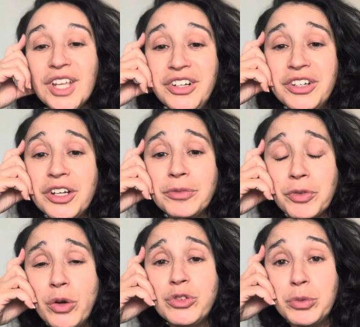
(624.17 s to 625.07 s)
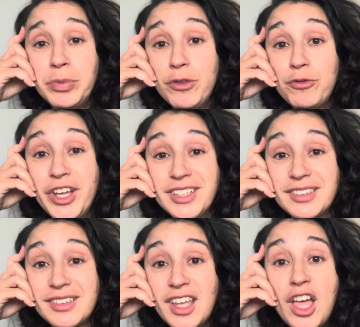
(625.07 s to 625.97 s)
not going to be
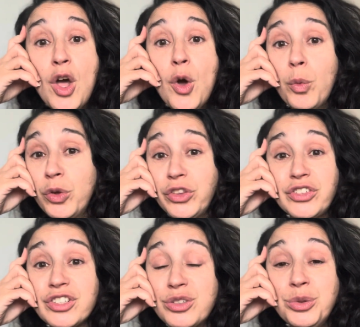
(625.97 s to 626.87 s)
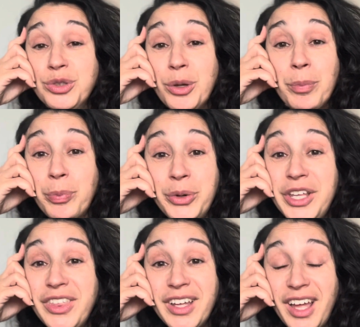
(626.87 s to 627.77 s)
fixed with just doing some
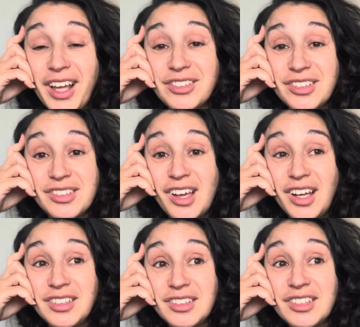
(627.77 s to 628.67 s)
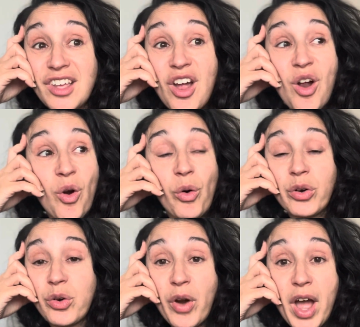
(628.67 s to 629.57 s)
breathing exercises or
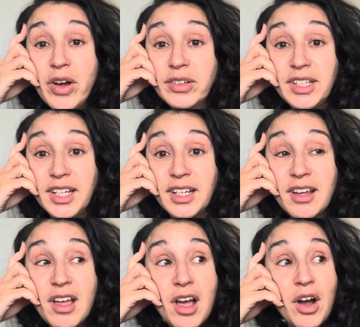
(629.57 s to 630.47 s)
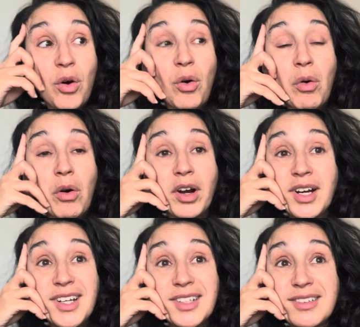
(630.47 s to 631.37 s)
grounding
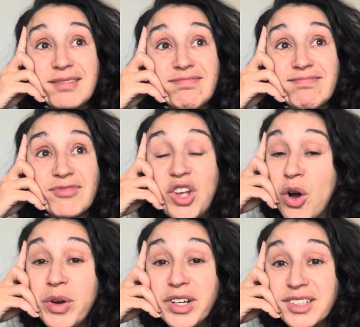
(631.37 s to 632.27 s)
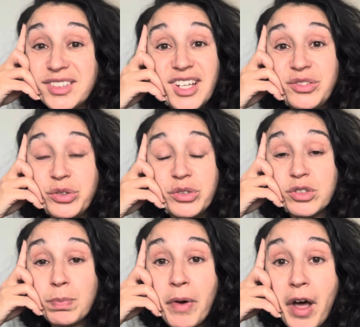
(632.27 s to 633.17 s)
or going a day to the
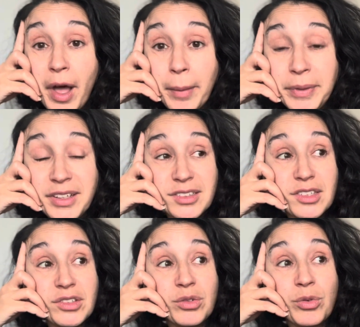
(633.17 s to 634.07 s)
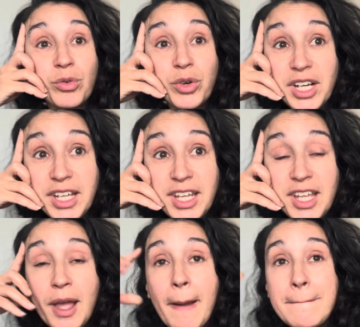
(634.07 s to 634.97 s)
spa, because it's a
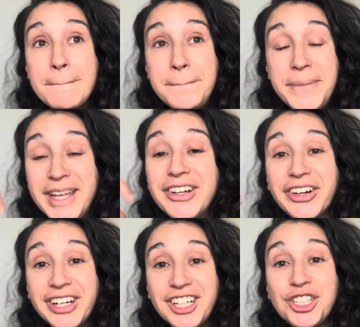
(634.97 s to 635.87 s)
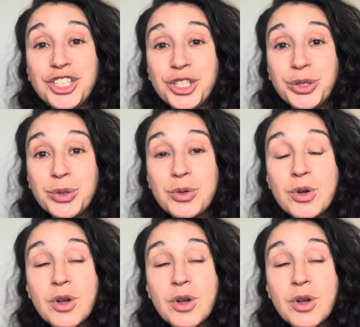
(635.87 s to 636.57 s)
really bigger issue